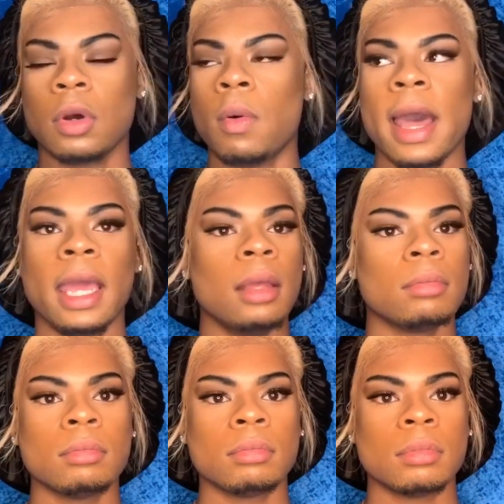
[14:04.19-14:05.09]
quiet,
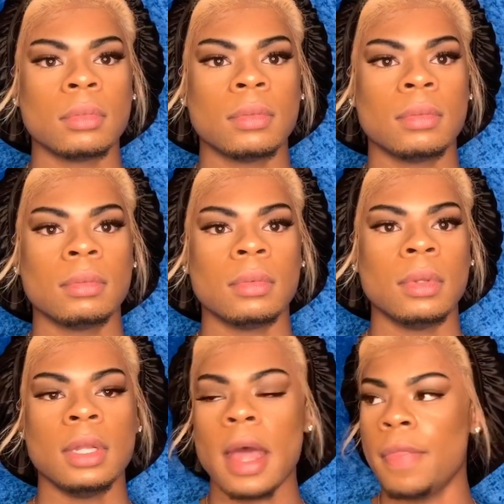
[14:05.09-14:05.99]

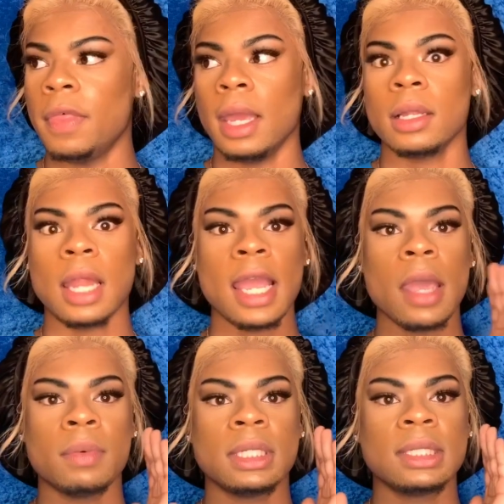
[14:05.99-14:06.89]
nothing, like
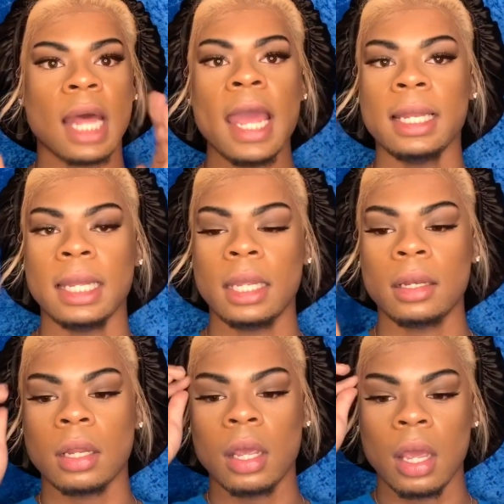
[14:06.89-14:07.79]
it was silent
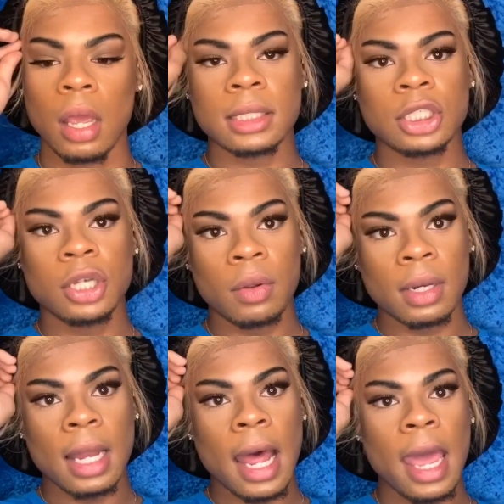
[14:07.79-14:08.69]
showed
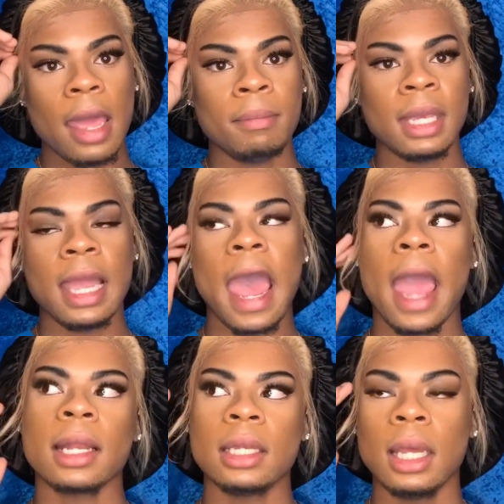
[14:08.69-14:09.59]
a lot in me
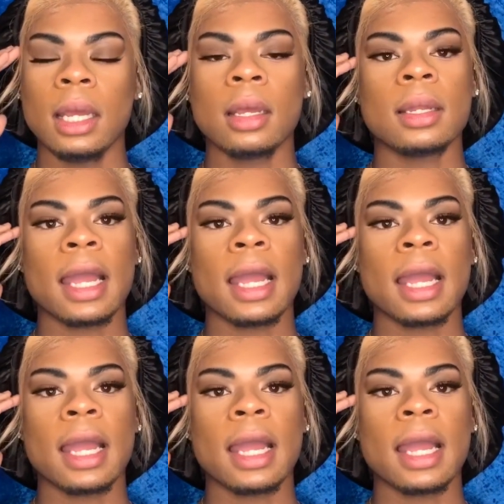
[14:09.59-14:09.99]
acting.